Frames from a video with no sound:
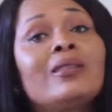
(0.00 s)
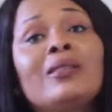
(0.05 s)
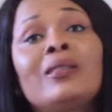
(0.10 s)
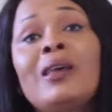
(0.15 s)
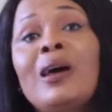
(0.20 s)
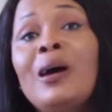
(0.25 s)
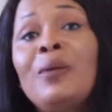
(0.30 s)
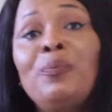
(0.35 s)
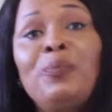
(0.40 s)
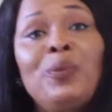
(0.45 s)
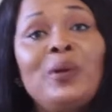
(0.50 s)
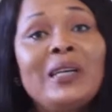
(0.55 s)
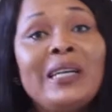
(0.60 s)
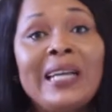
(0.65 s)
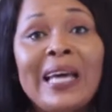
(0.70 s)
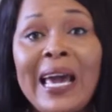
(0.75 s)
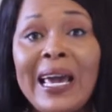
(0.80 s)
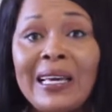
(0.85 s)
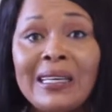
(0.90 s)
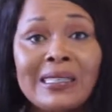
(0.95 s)
the
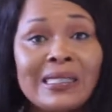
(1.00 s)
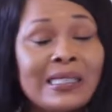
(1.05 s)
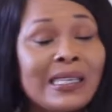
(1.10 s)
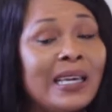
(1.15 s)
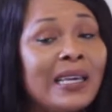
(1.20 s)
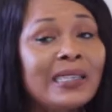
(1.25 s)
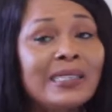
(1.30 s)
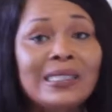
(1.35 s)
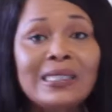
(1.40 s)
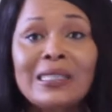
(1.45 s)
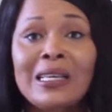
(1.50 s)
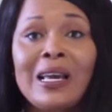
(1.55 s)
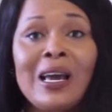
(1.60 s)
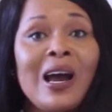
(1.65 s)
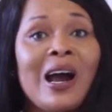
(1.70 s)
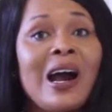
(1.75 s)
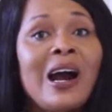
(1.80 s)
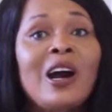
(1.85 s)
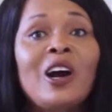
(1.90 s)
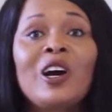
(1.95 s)
places
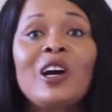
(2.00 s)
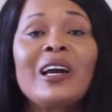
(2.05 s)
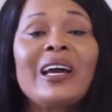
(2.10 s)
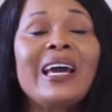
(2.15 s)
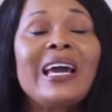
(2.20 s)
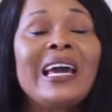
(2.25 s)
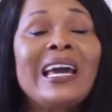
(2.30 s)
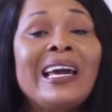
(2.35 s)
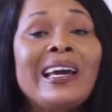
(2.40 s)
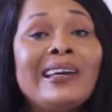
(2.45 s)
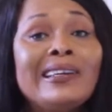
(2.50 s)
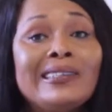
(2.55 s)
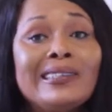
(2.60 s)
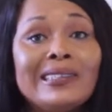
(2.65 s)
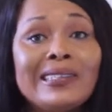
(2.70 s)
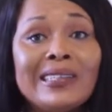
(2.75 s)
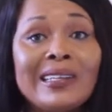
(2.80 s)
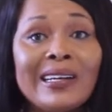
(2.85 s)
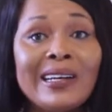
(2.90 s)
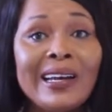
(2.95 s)
are
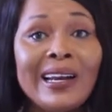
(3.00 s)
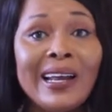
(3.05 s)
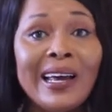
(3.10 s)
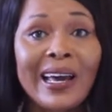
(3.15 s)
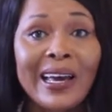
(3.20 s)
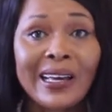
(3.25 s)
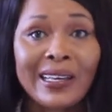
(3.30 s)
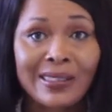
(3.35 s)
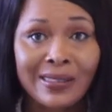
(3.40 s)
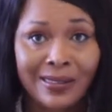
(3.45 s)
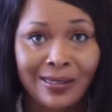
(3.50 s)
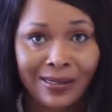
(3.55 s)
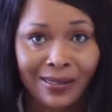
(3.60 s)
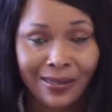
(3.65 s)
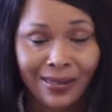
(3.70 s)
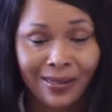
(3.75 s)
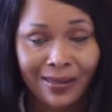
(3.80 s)
endless.